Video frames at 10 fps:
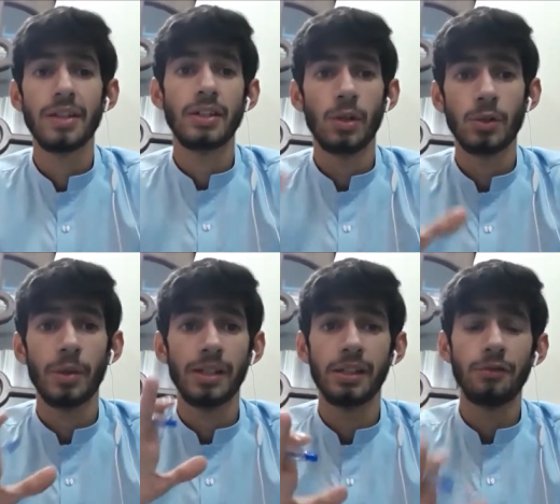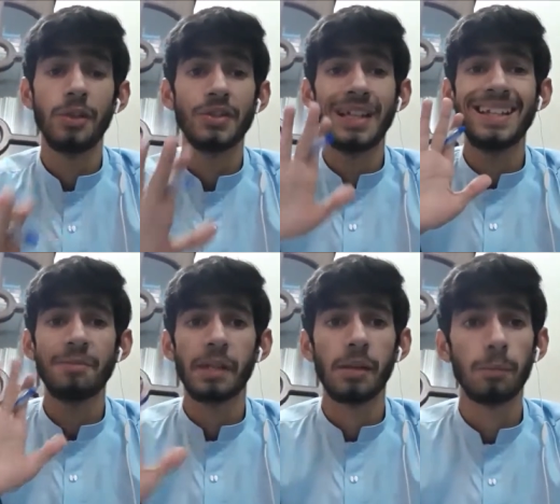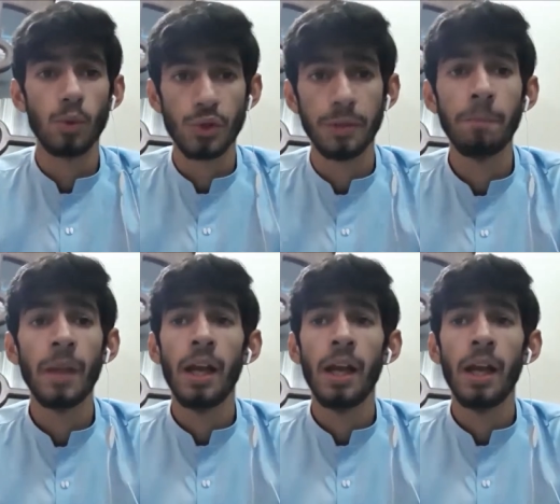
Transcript: there is also another difference in the speaking portion.